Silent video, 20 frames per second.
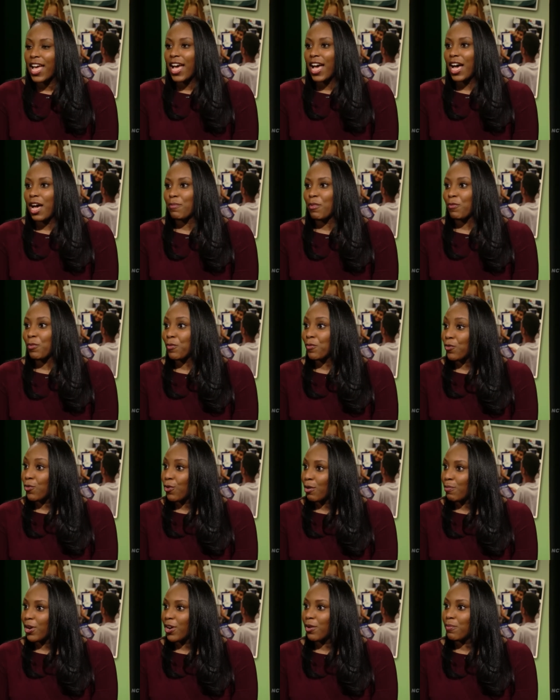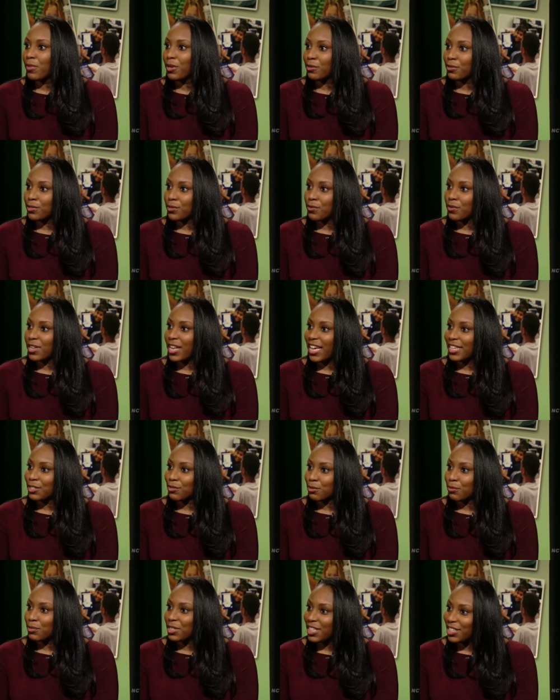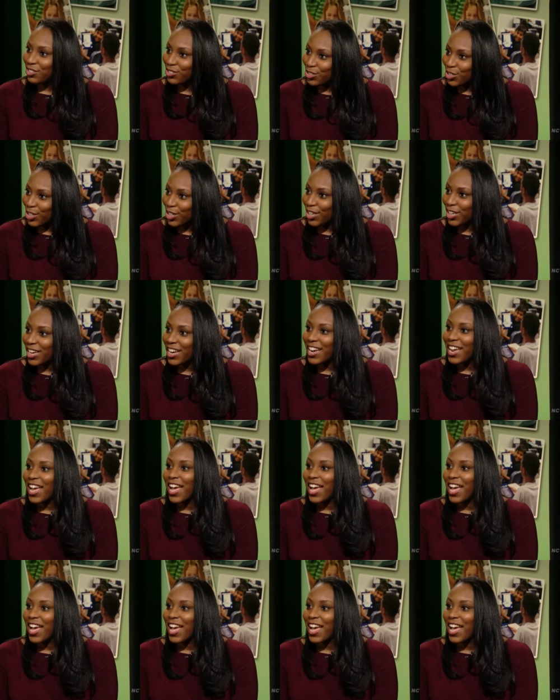Um, I'm a former middle school classroom teacher,